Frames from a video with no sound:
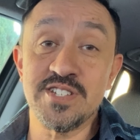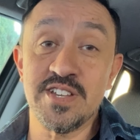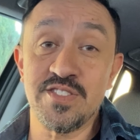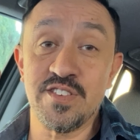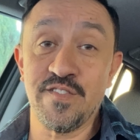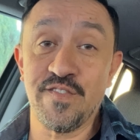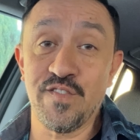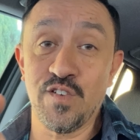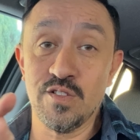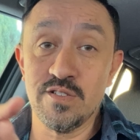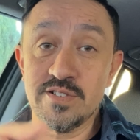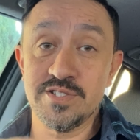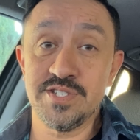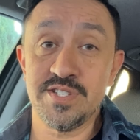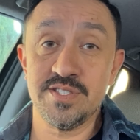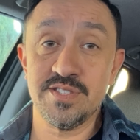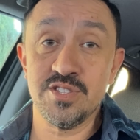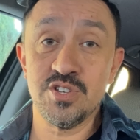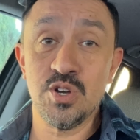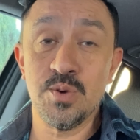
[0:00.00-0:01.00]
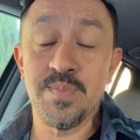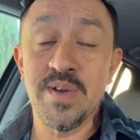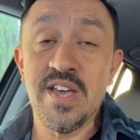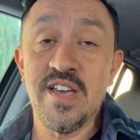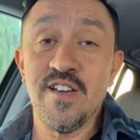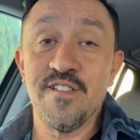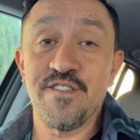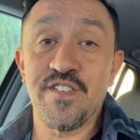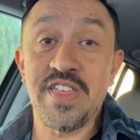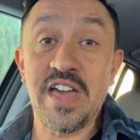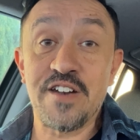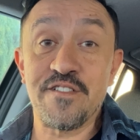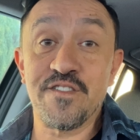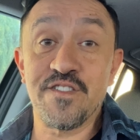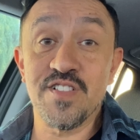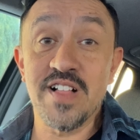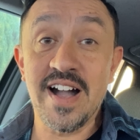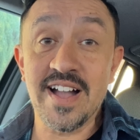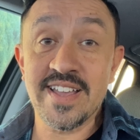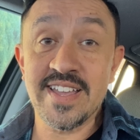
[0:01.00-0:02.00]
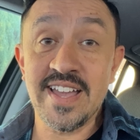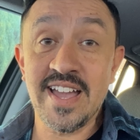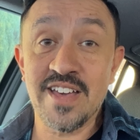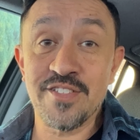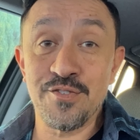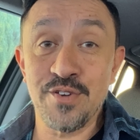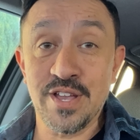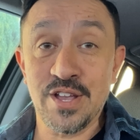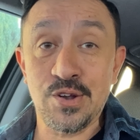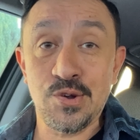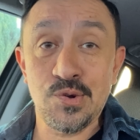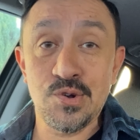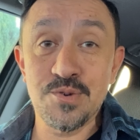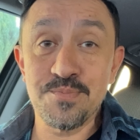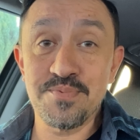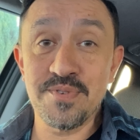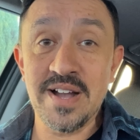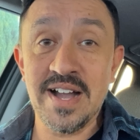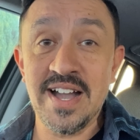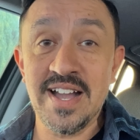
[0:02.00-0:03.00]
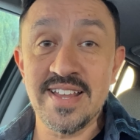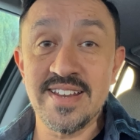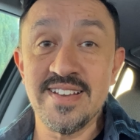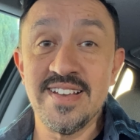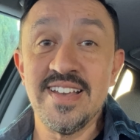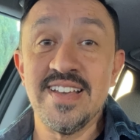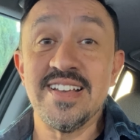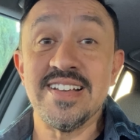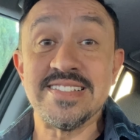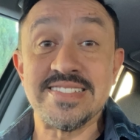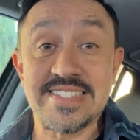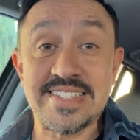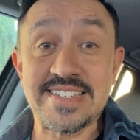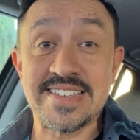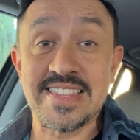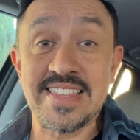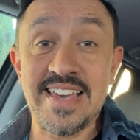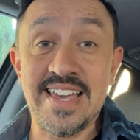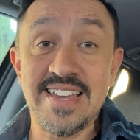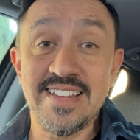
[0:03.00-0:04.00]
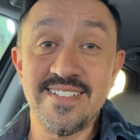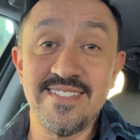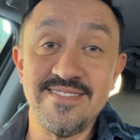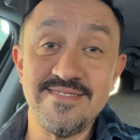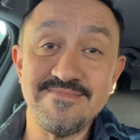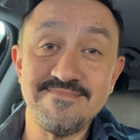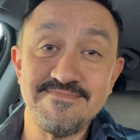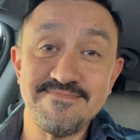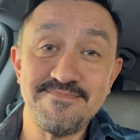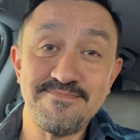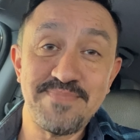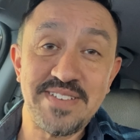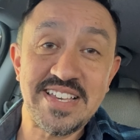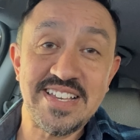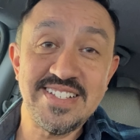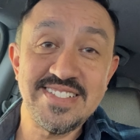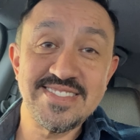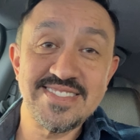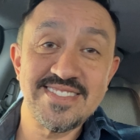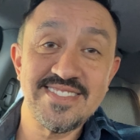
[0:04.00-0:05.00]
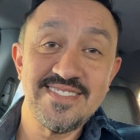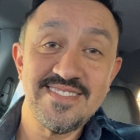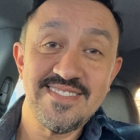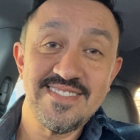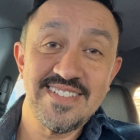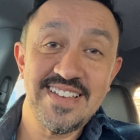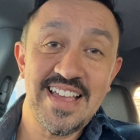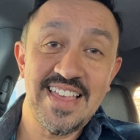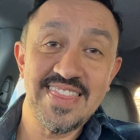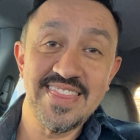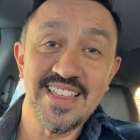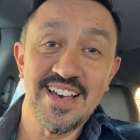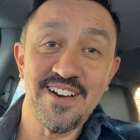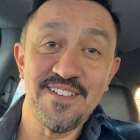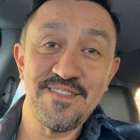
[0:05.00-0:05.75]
at the Fullerton Loop for that flock gathering group ride. Until then, peace and